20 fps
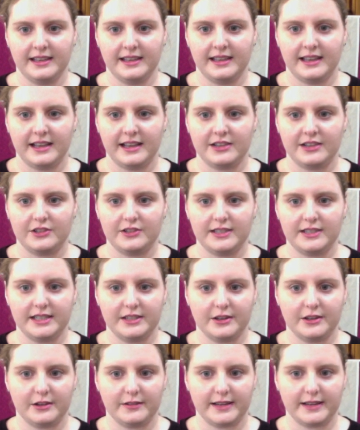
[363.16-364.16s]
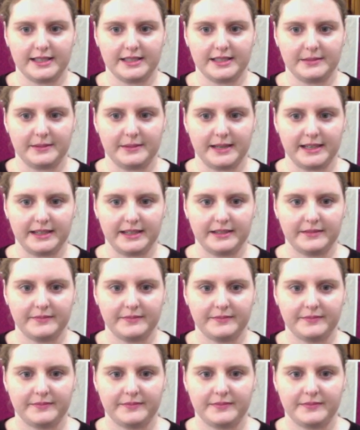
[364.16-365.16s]
and you did not arrest me.
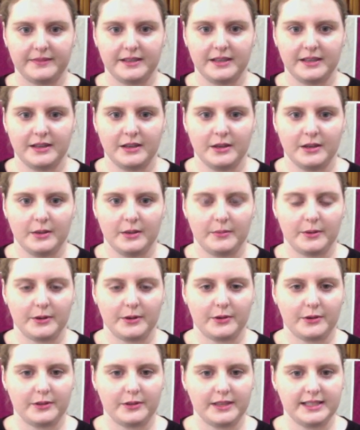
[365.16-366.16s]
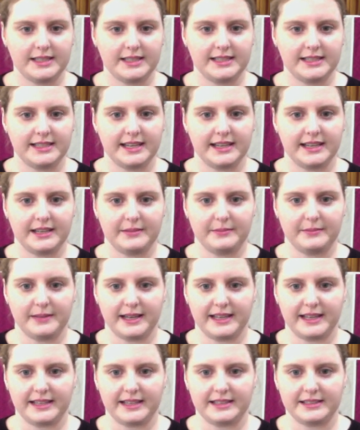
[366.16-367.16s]
But all this has taken
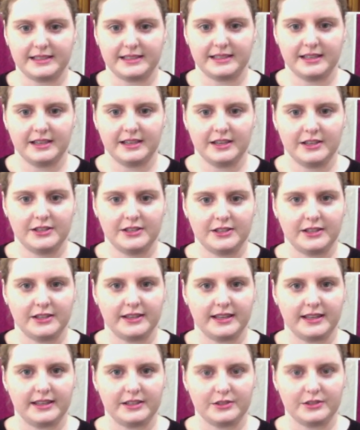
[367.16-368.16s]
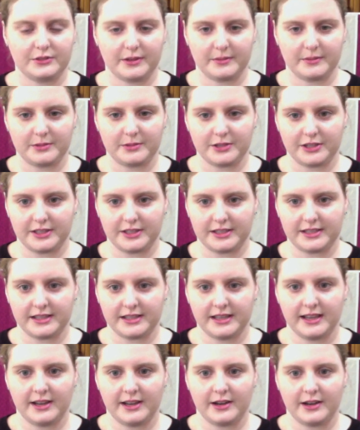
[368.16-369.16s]
place so that the scriptures
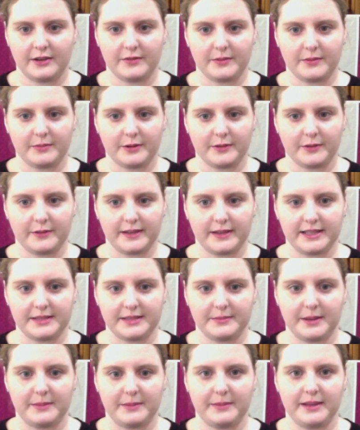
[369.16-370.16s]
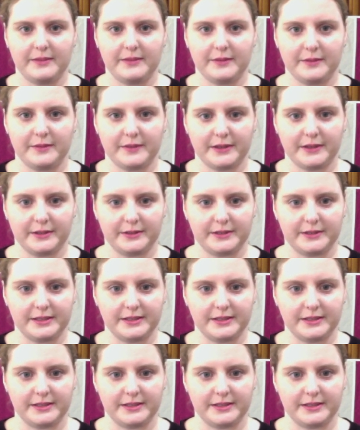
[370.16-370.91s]
of the prophets may be fulfilled.